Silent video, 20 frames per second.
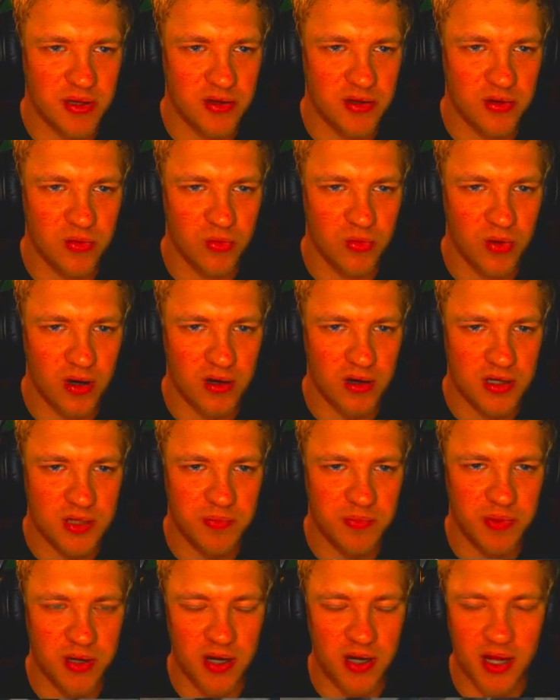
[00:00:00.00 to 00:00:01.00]
work,
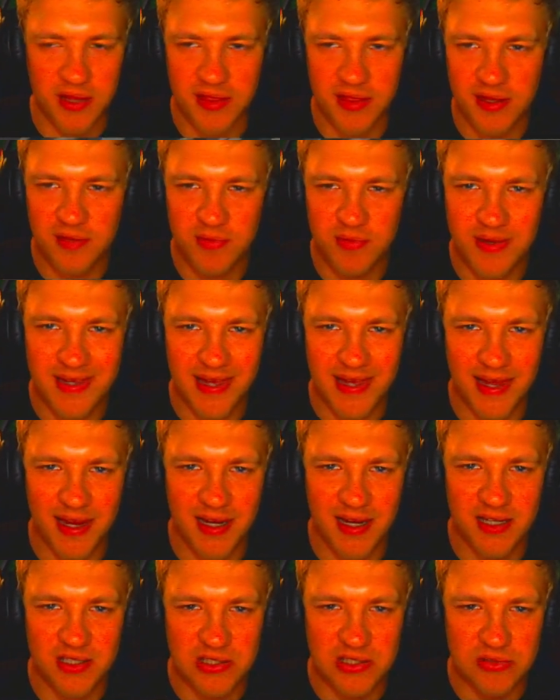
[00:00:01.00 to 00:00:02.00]
but I think we
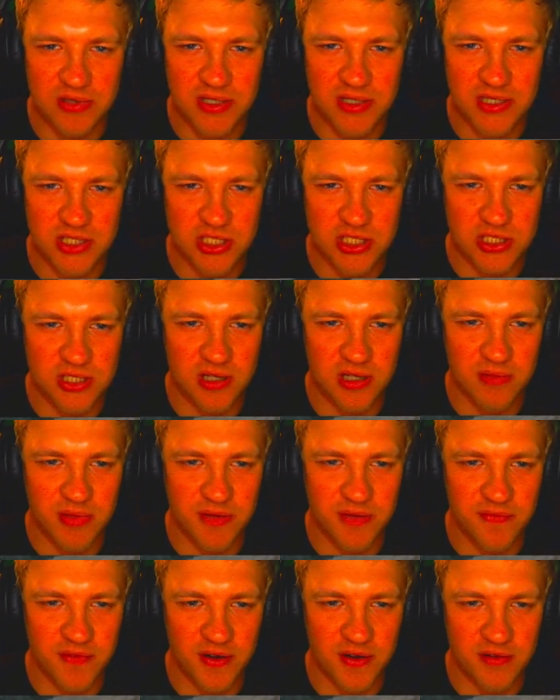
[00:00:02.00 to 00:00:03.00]
can do it. It's just going to be
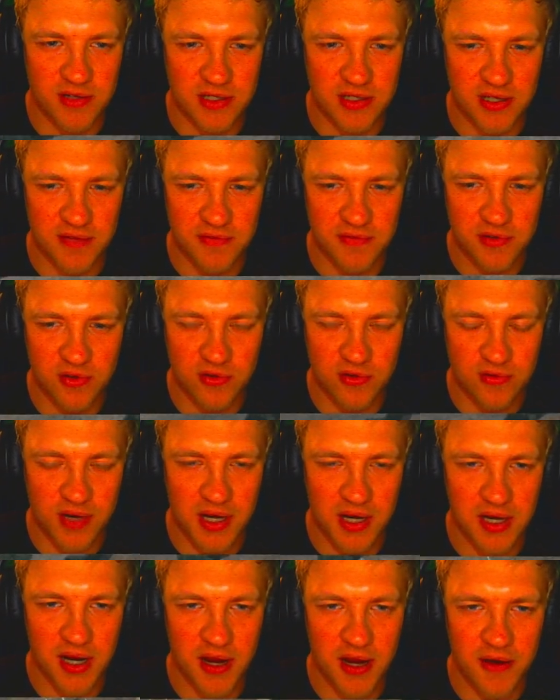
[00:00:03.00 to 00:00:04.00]
very difficult
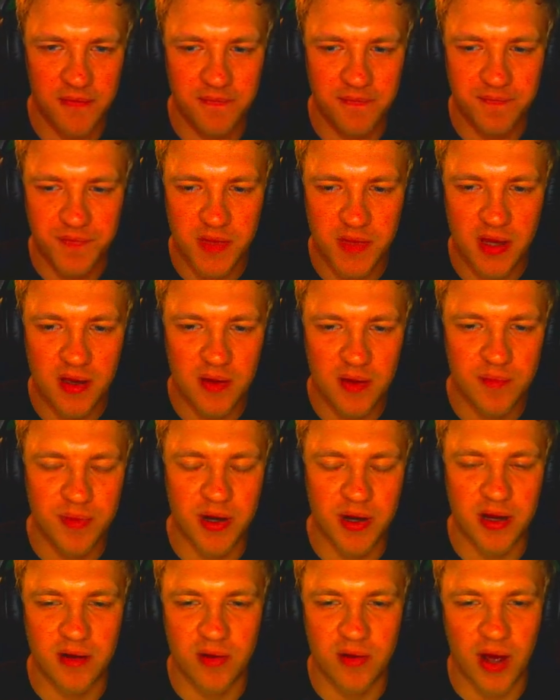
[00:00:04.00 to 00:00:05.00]
right now.
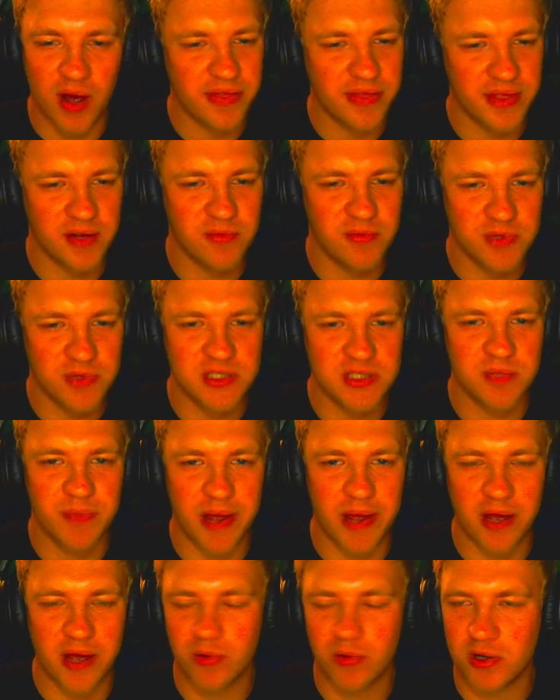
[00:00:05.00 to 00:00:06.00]
But I think once the
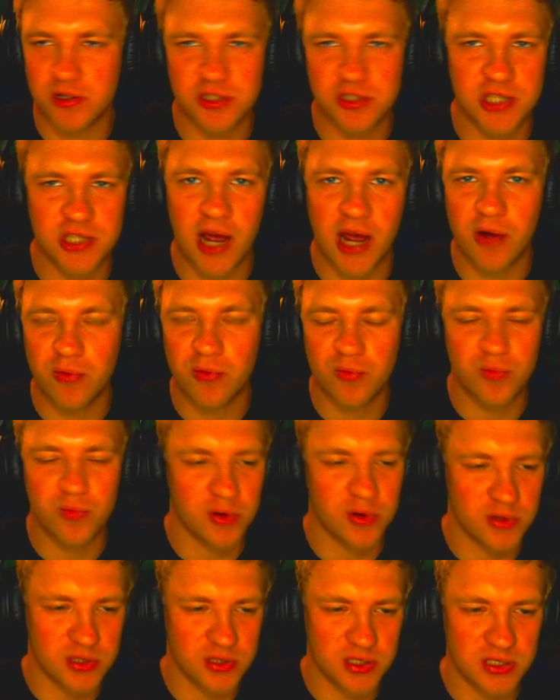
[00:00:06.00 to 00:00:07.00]
bad water's out,
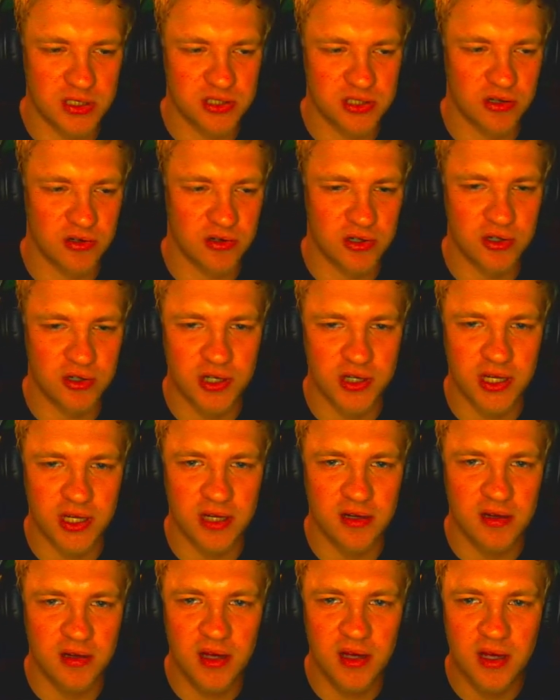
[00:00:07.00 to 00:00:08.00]
we're going to start
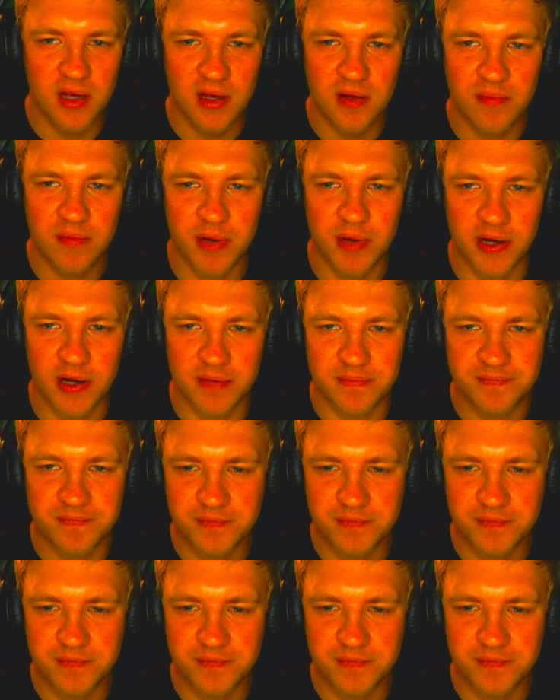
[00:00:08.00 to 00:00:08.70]
cooking. But